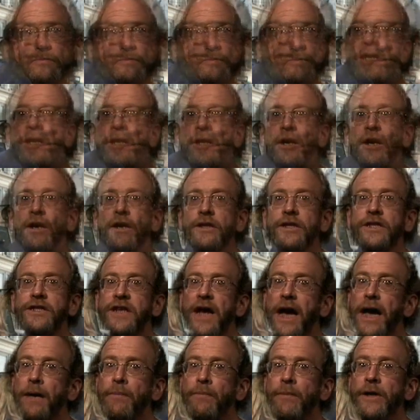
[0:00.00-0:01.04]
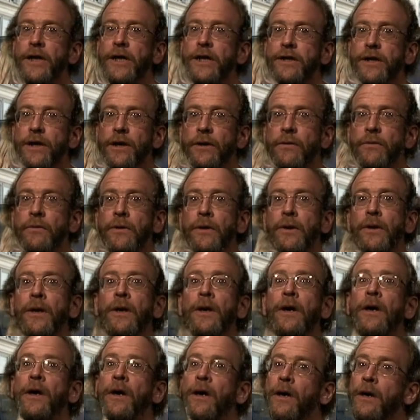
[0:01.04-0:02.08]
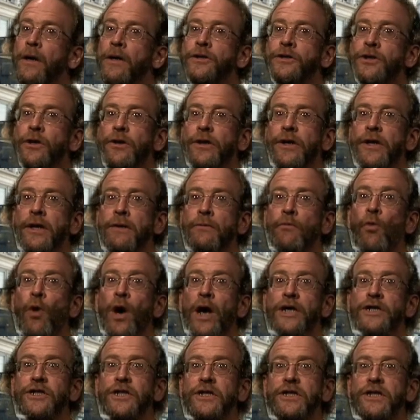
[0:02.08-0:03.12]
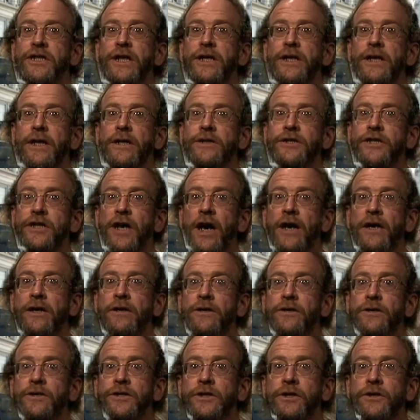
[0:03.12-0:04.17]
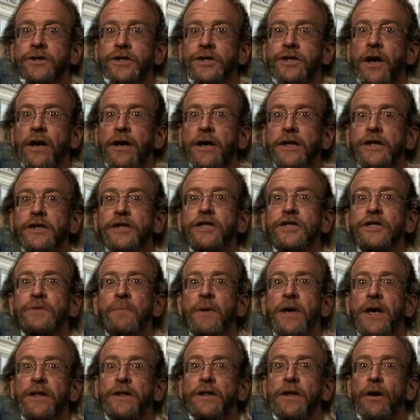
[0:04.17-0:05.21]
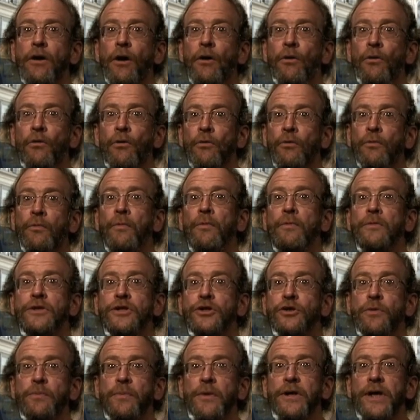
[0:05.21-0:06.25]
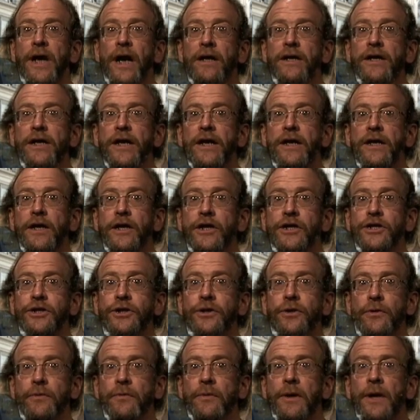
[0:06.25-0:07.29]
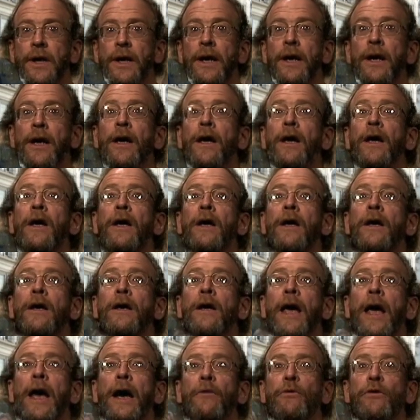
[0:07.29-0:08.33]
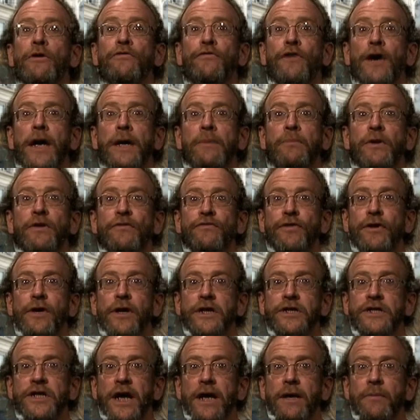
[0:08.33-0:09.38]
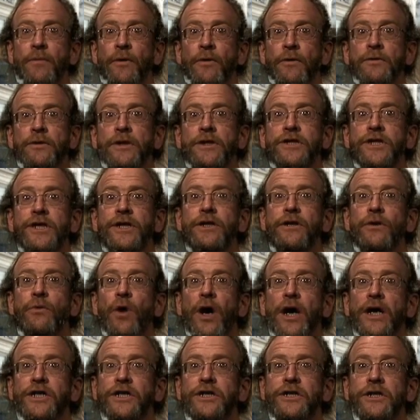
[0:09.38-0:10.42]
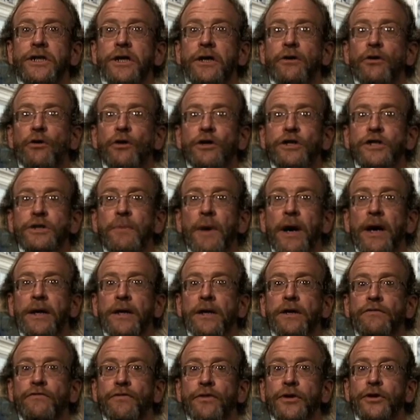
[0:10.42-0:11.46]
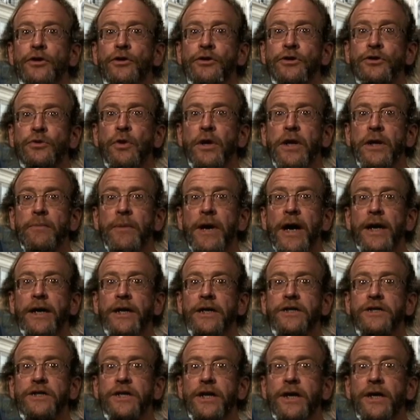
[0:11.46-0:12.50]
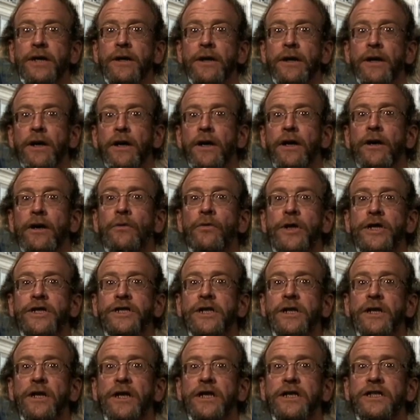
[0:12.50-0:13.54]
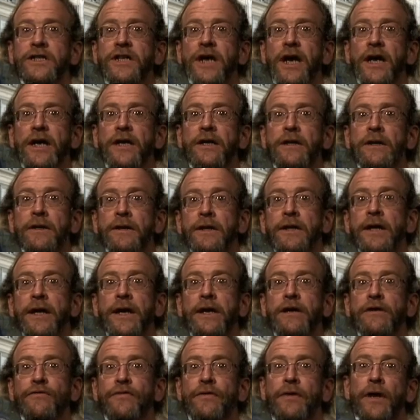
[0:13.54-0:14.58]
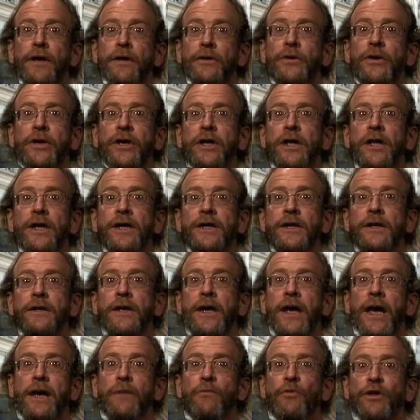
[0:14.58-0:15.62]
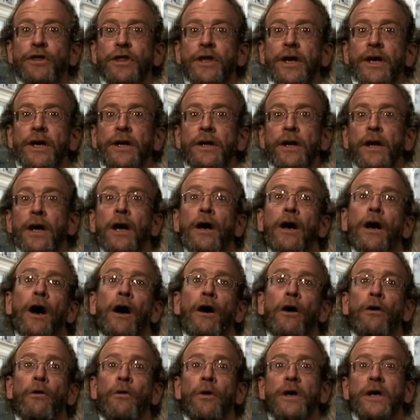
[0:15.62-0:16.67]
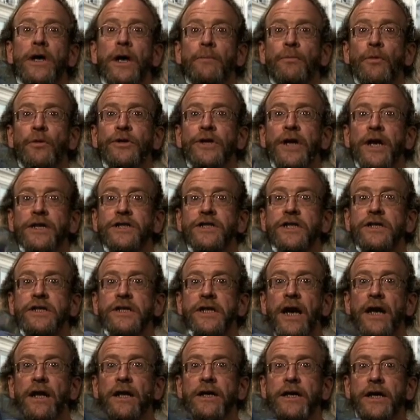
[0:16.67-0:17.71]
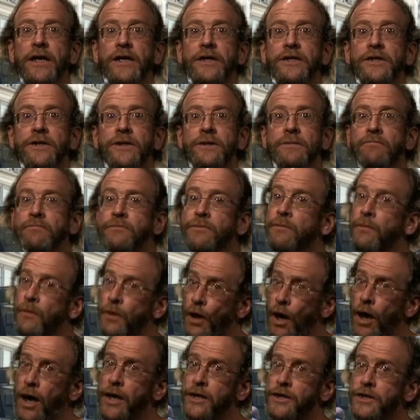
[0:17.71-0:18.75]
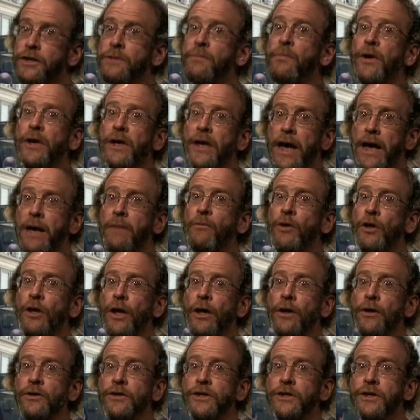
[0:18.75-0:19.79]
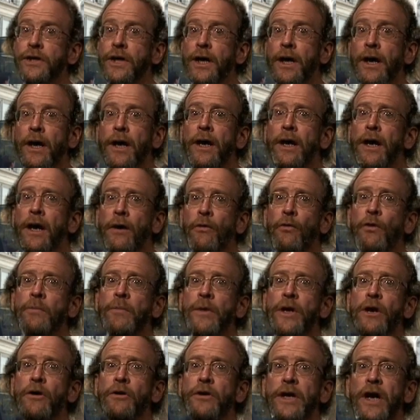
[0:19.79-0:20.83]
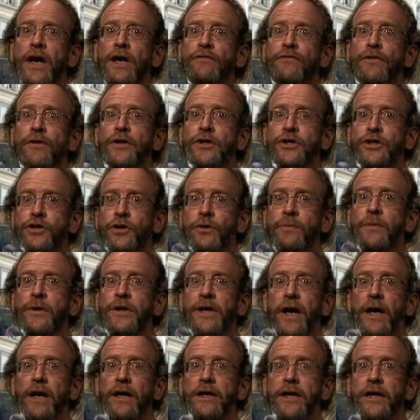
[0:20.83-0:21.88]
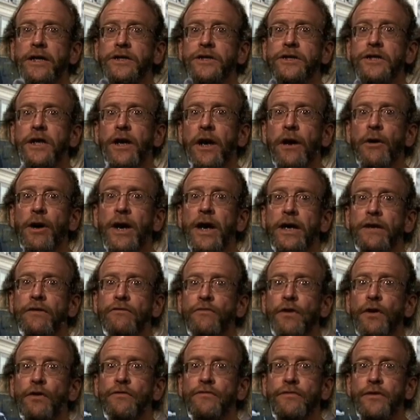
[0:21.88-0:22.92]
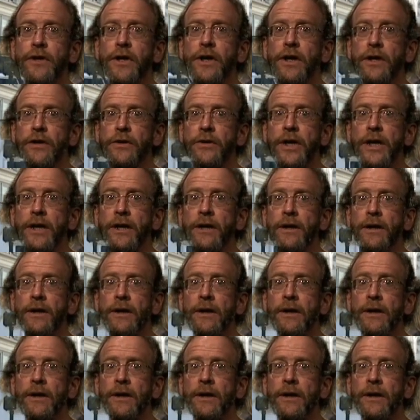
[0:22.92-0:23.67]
Seeing all this happening, though, certain Washington insiders are starting to spin the whole superdelegate issue. Howard Fineman, for example, the senior Washington correspondent for Newsweek magazine, recently said that if Hillary Clinton came within, a couple dozen delegates, lost but came close, it would be okay for the superdelegates to go ahead and vote for Hillary.